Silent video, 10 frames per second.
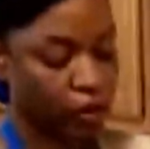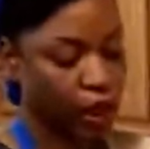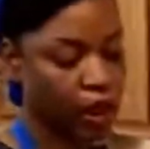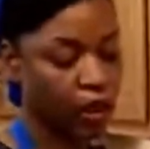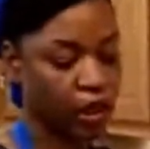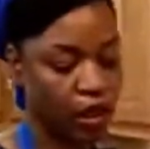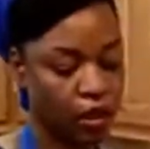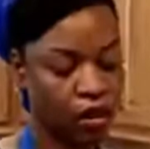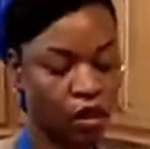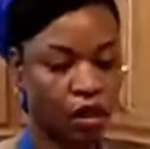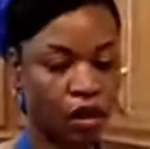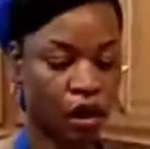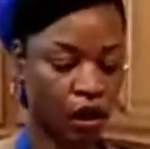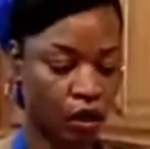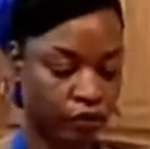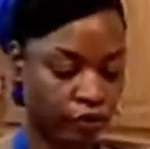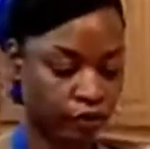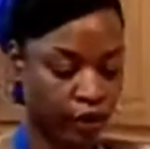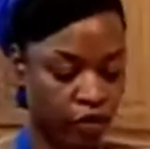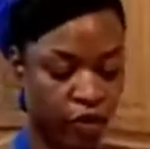is located in
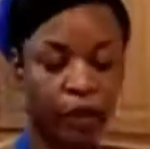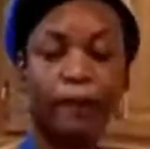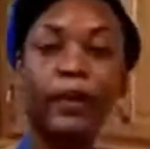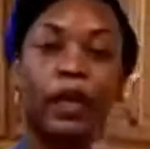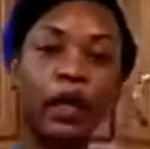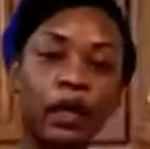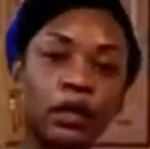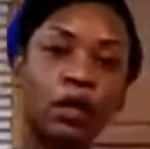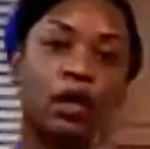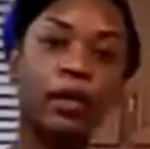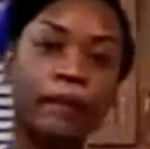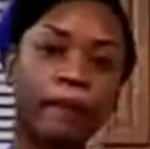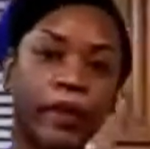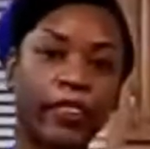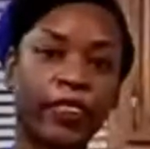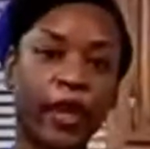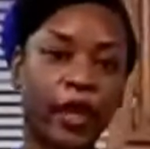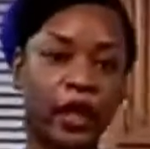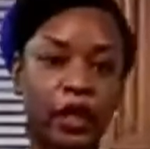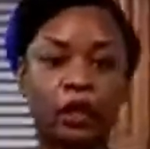Frederick, Maryland, but
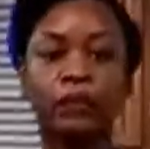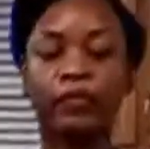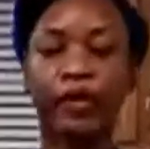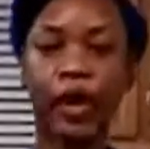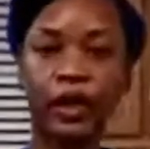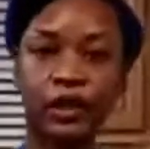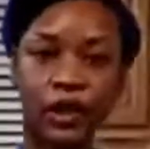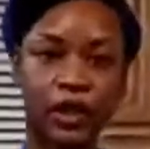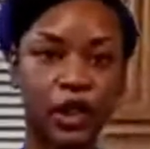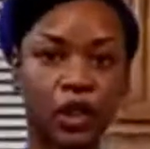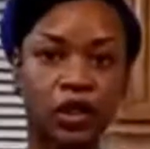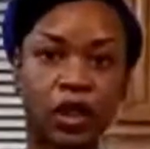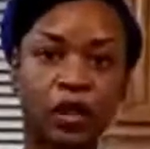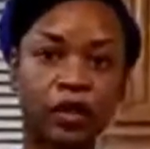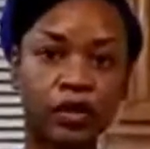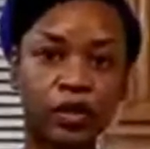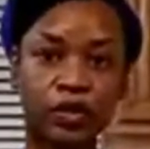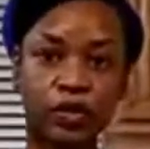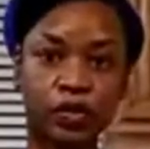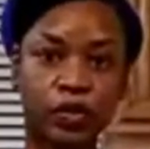they provide CSA shares
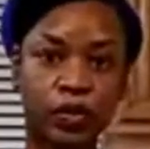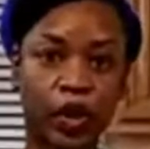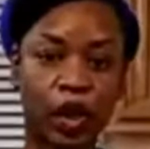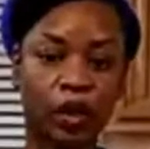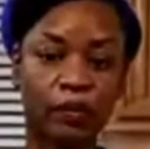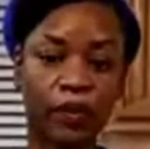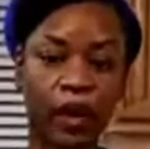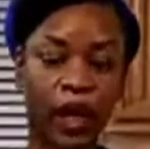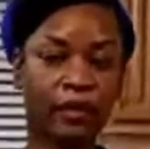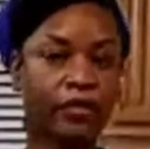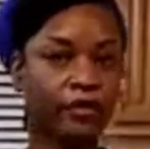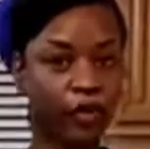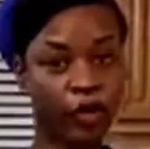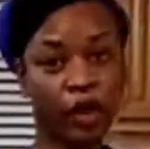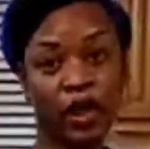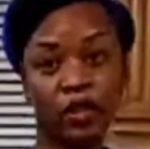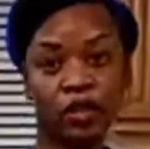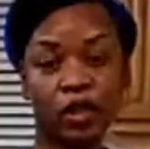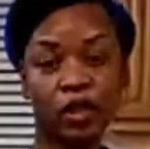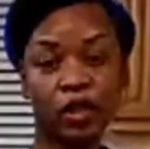to a lot of different locations. I
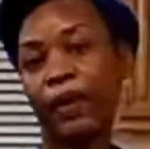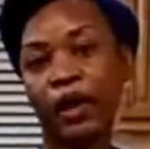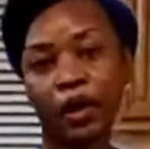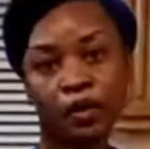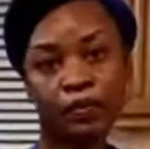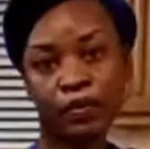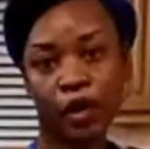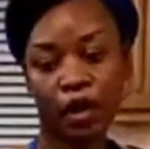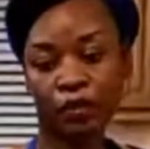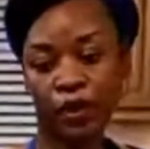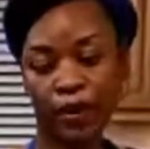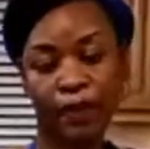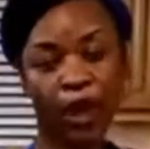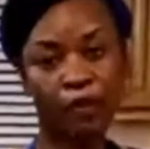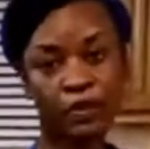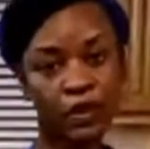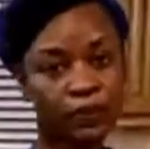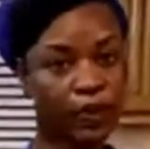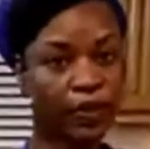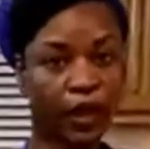pick mine up at Mom's,
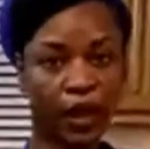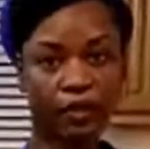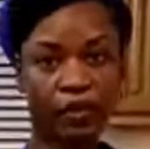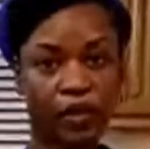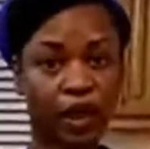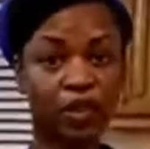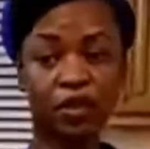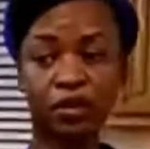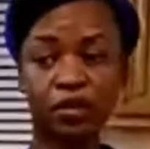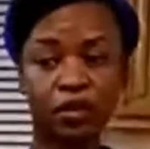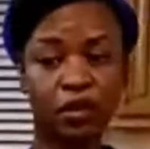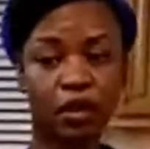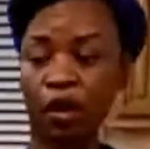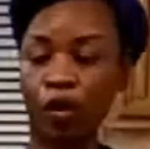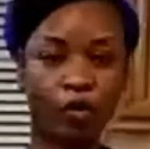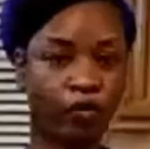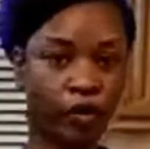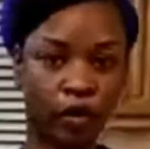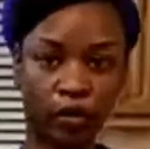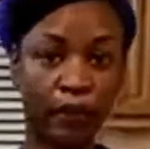but they have locations all
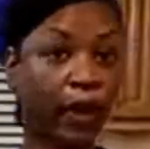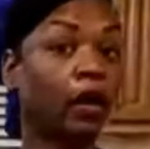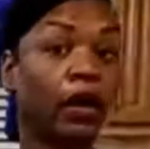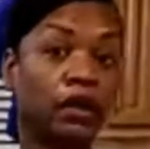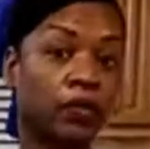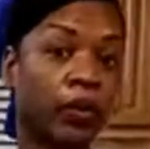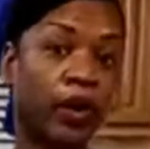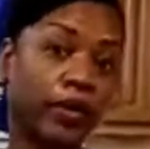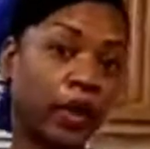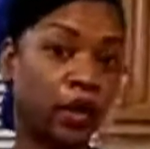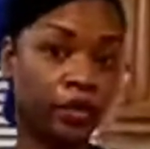over Maryland where they